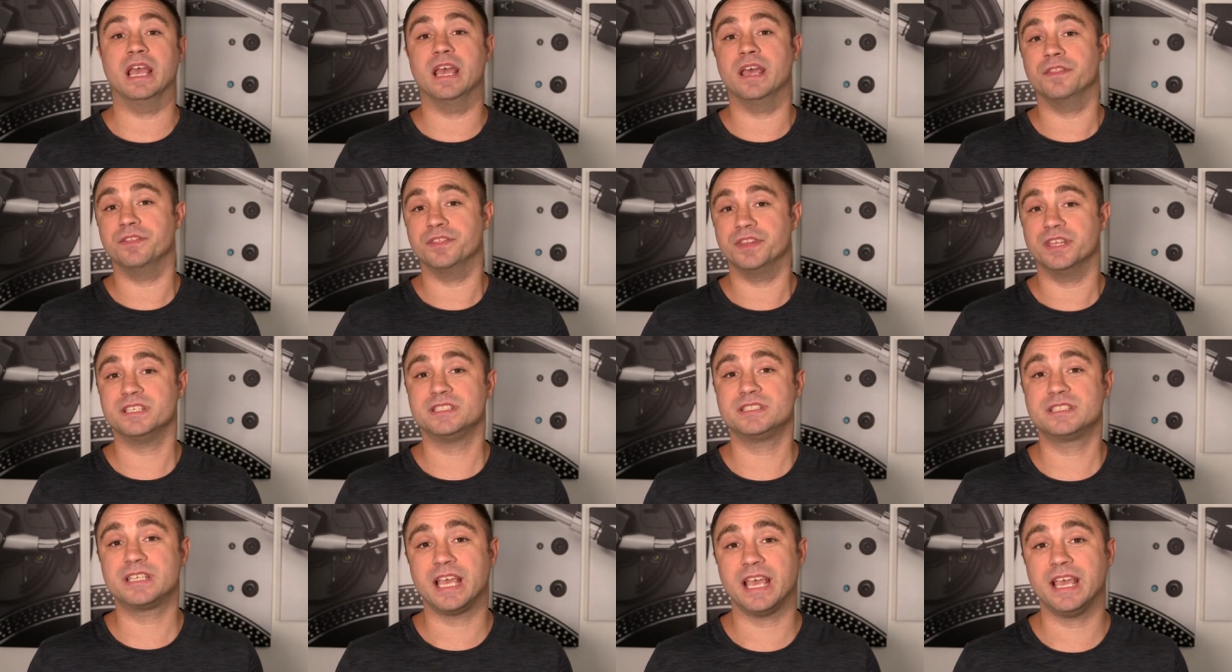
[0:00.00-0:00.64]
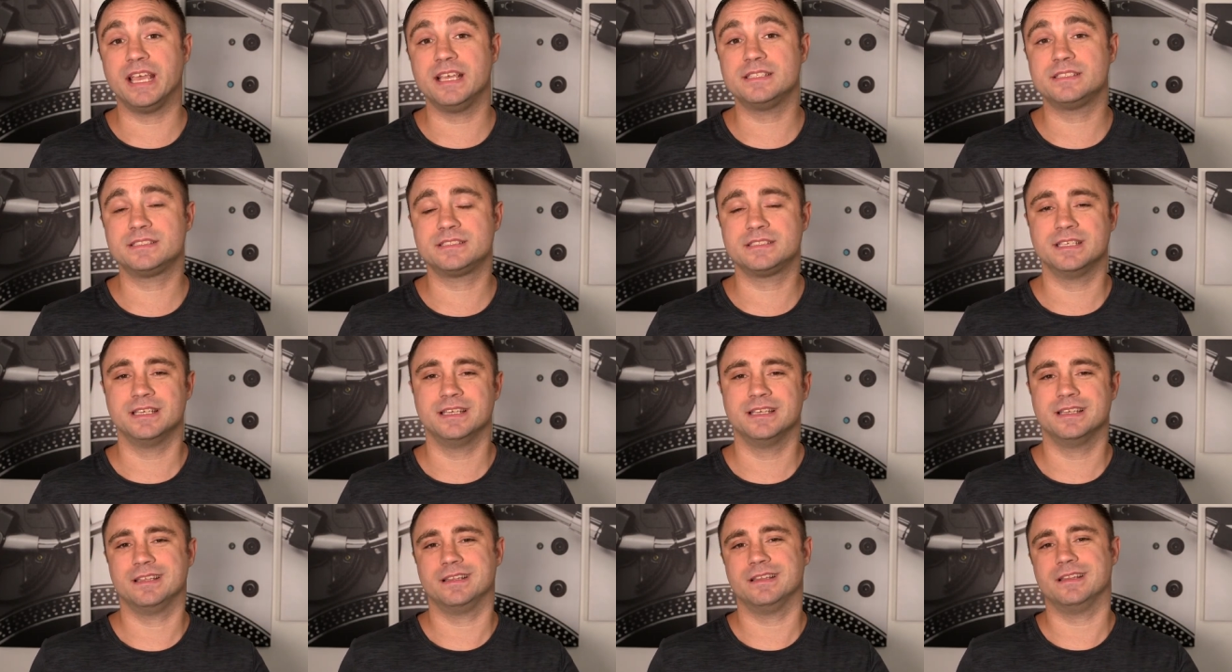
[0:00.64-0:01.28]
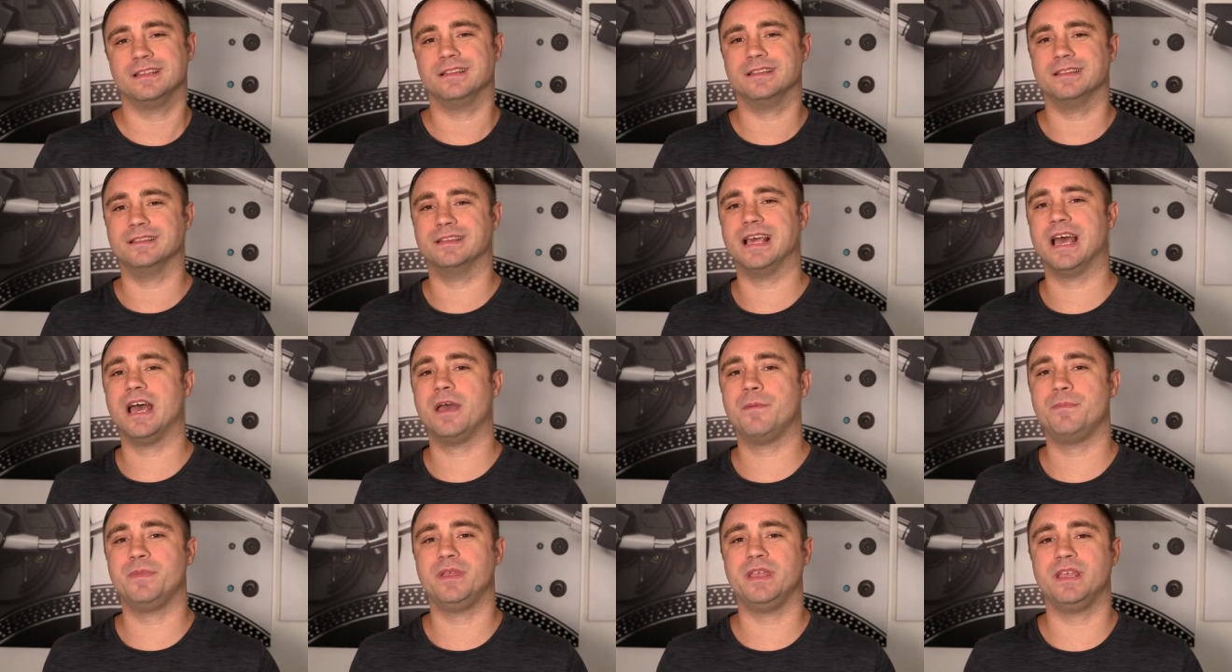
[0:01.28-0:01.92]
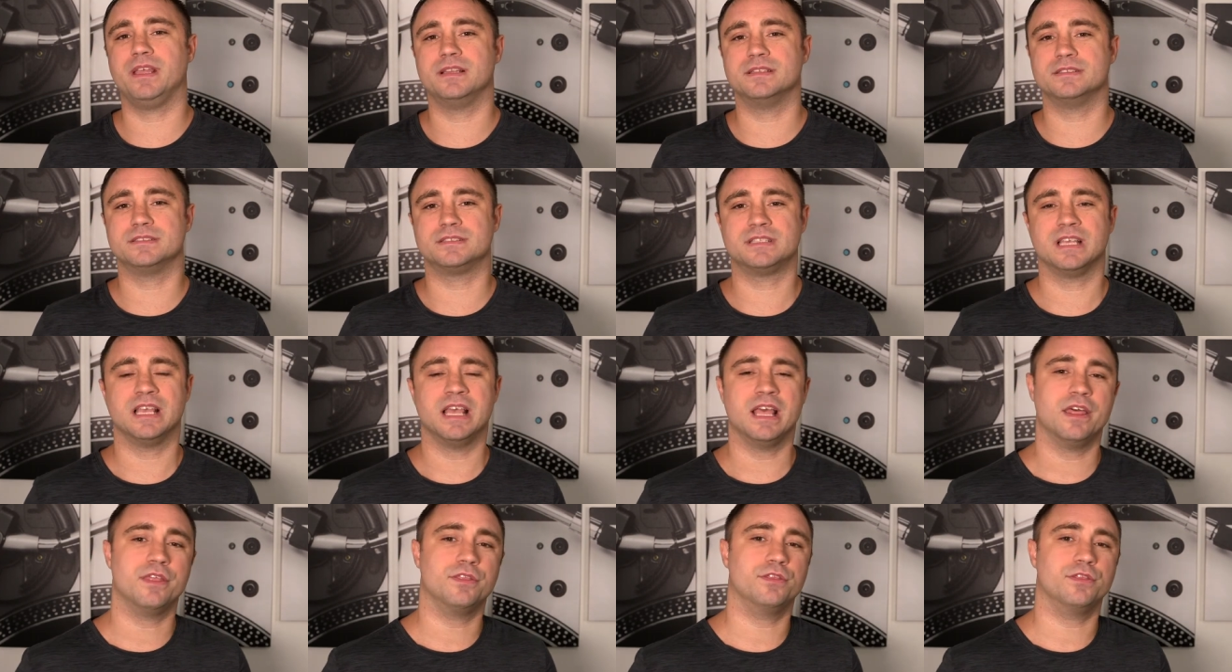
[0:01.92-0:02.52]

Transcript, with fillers: In this case, that means